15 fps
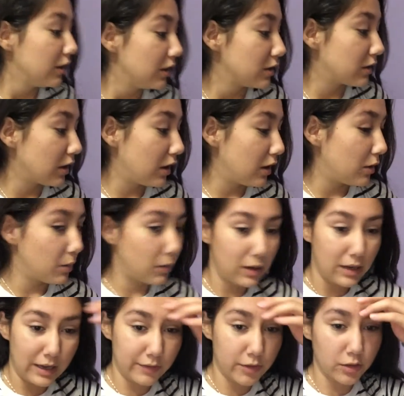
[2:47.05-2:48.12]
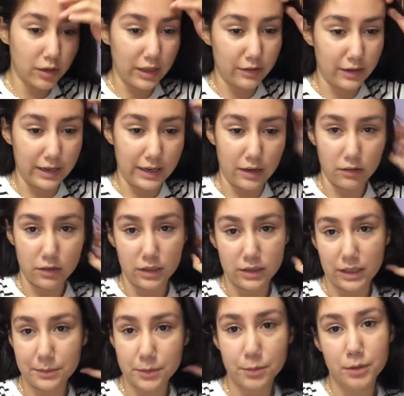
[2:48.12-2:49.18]
So, I have to go like right now because
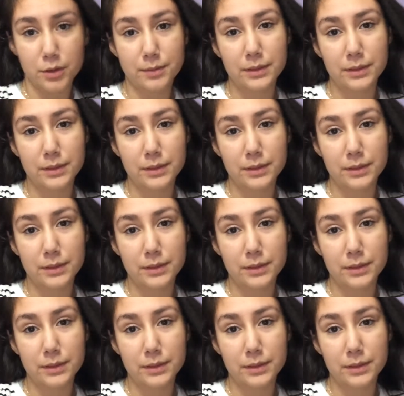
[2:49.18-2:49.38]
I'm supposed